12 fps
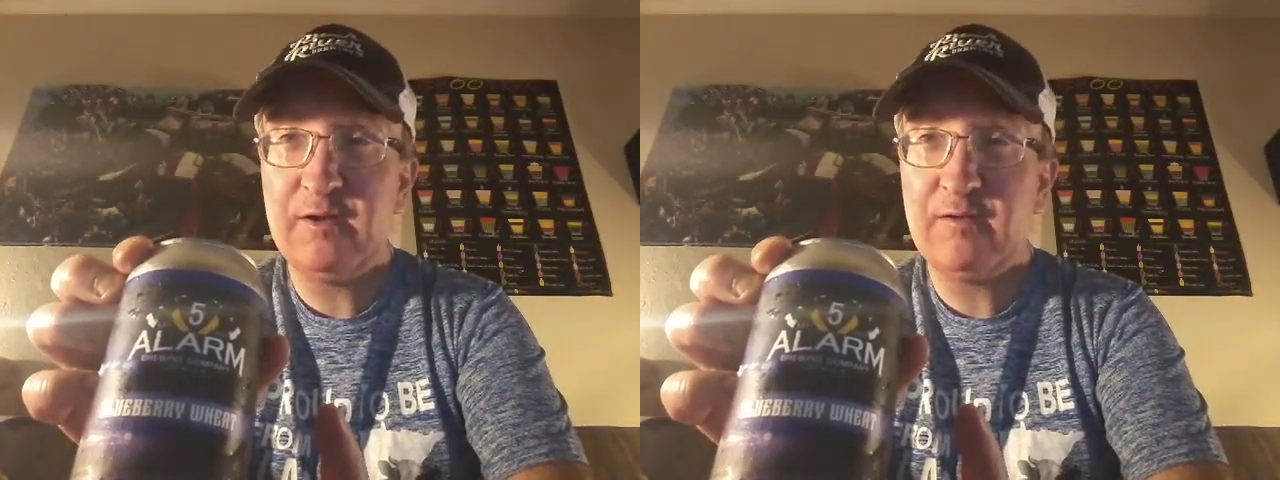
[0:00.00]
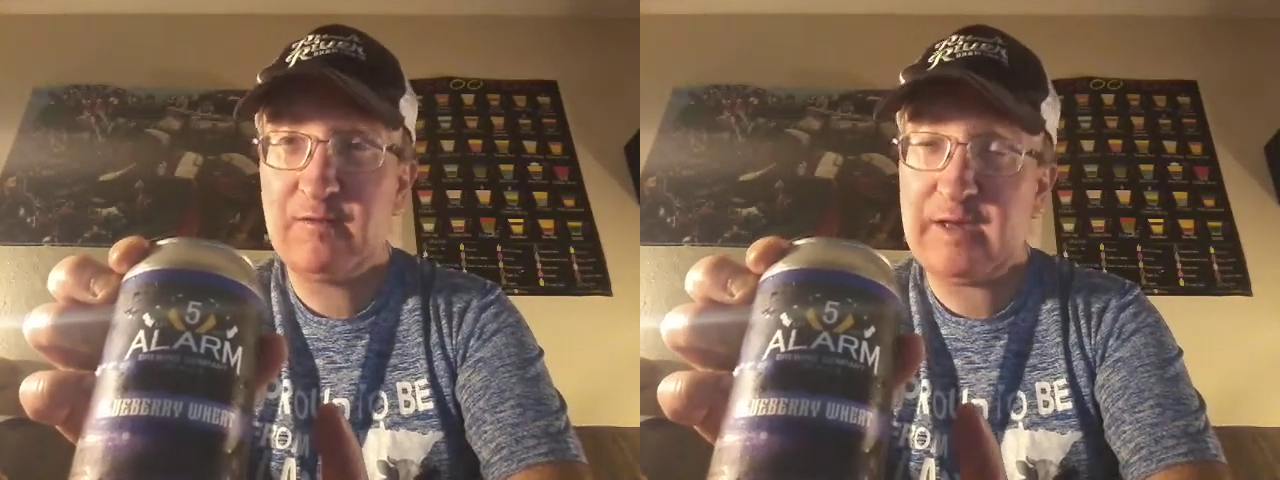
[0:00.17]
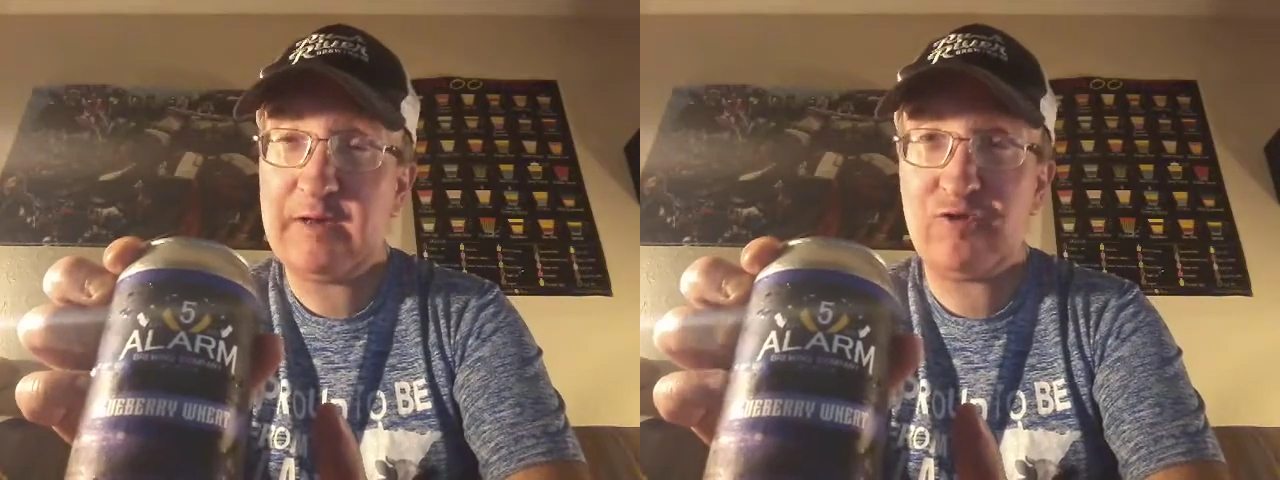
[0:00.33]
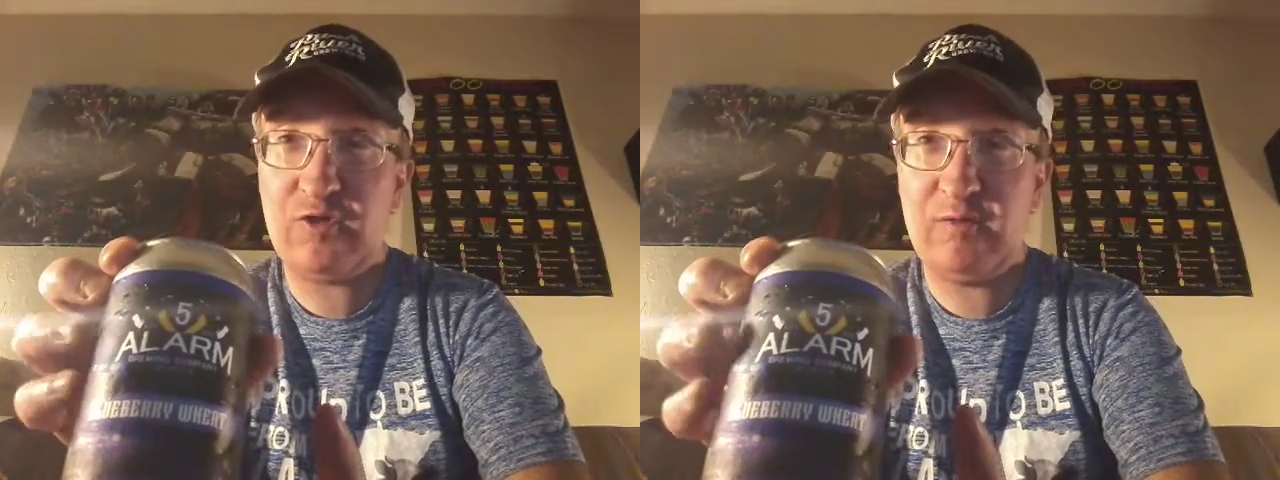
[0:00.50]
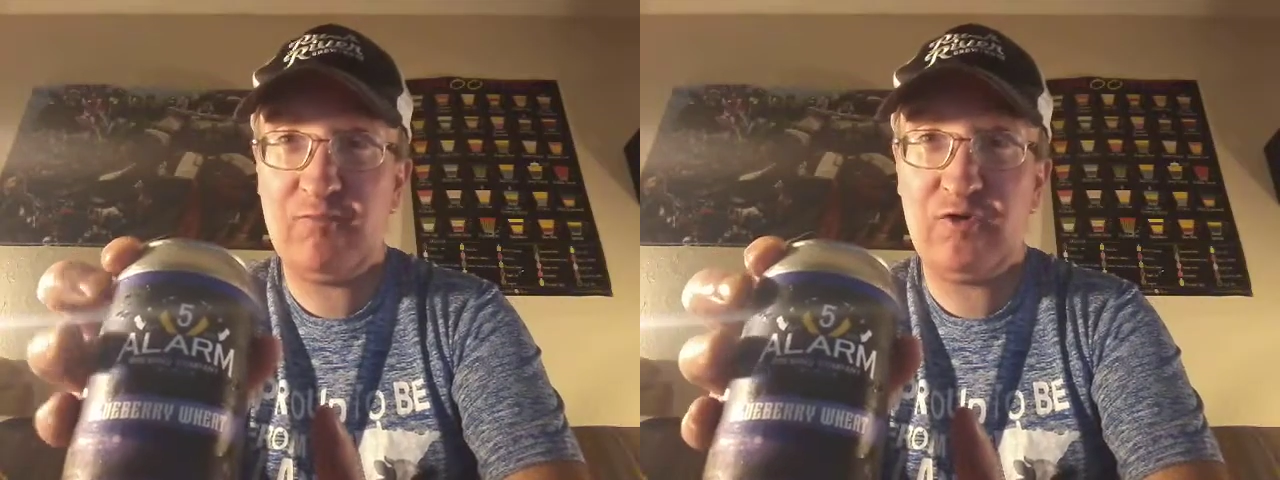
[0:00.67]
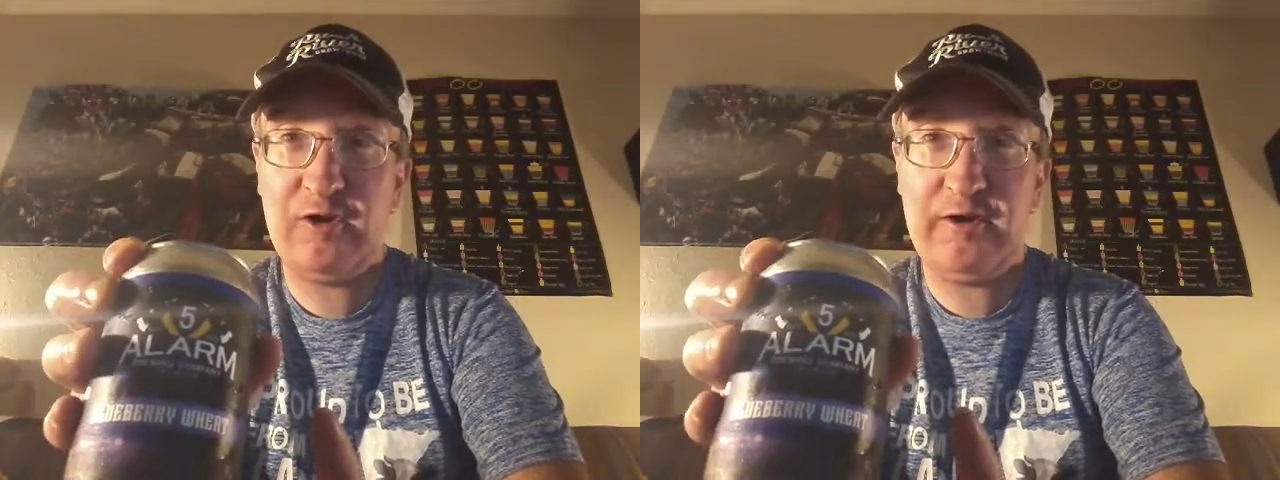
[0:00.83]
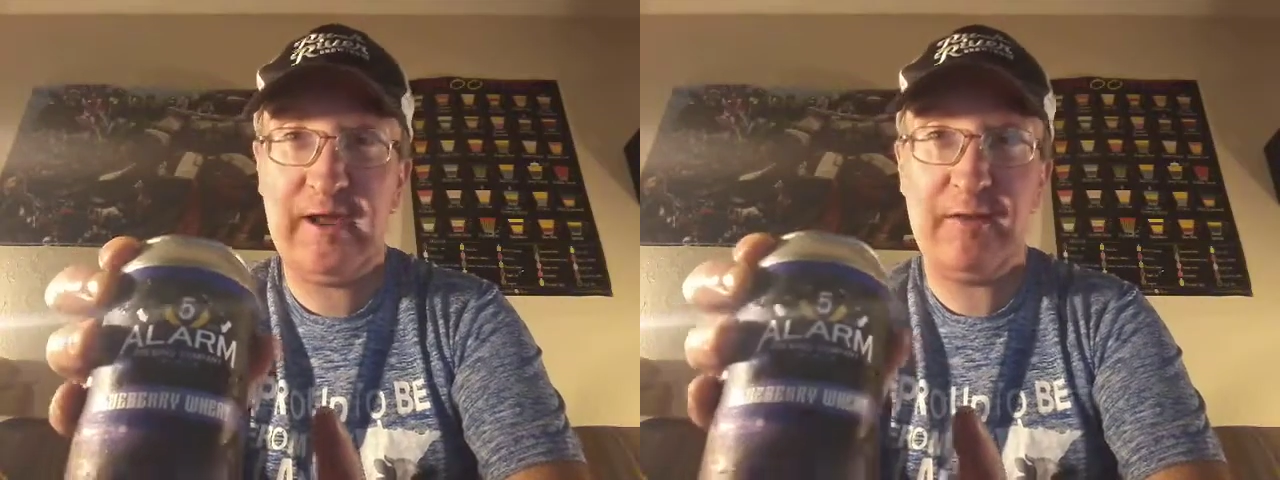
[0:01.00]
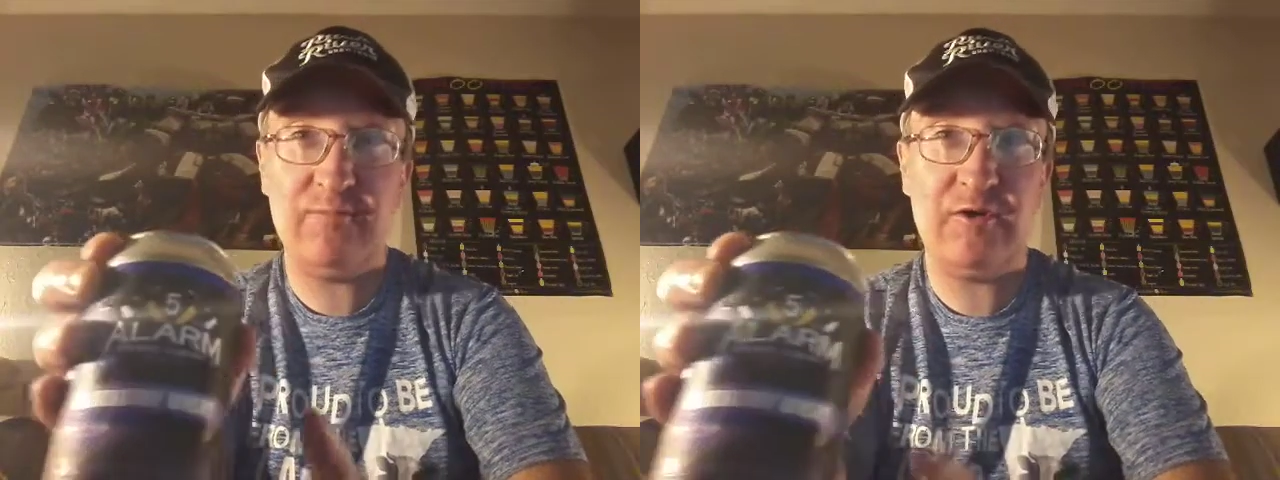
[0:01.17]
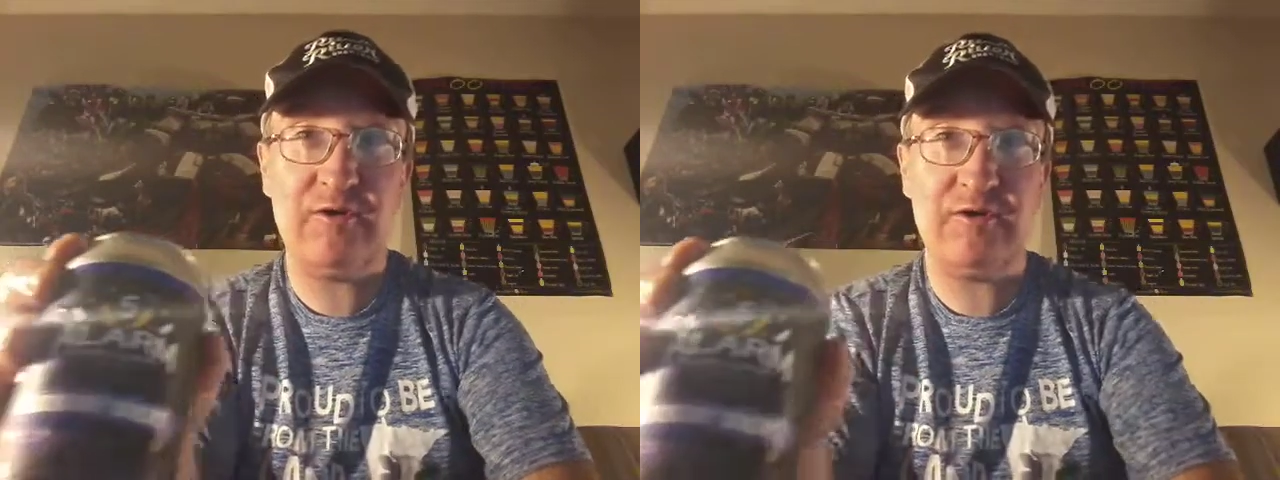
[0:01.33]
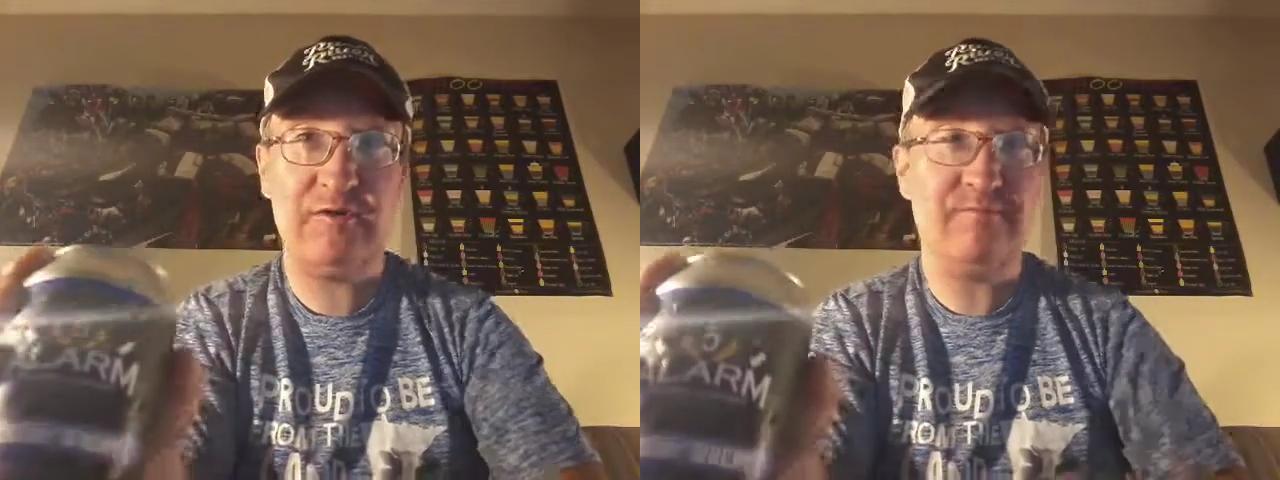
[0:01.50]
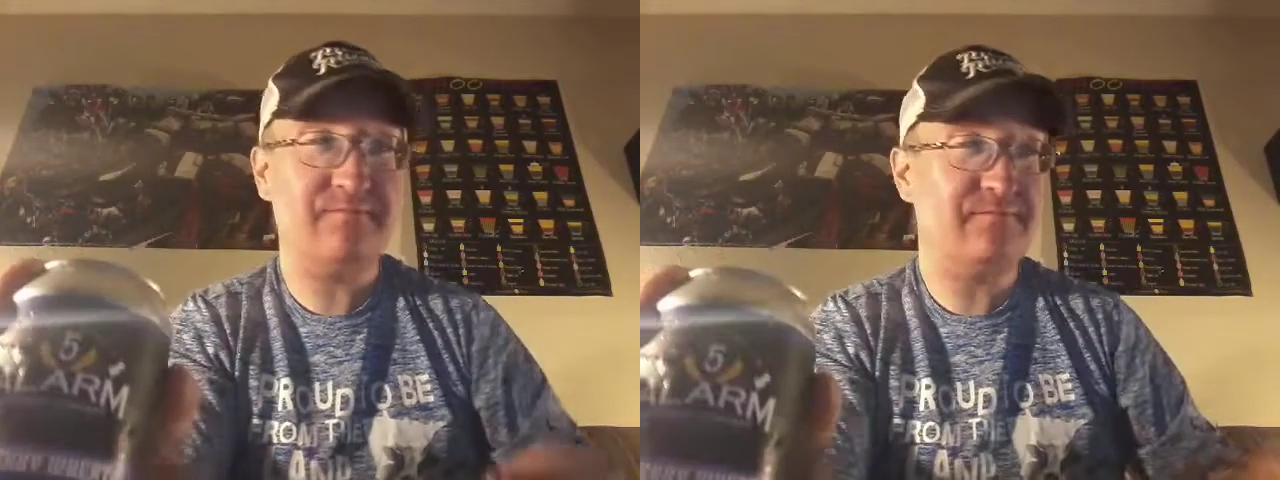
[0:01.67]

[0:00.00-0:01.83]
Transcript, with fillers: It's actually pretty damn good.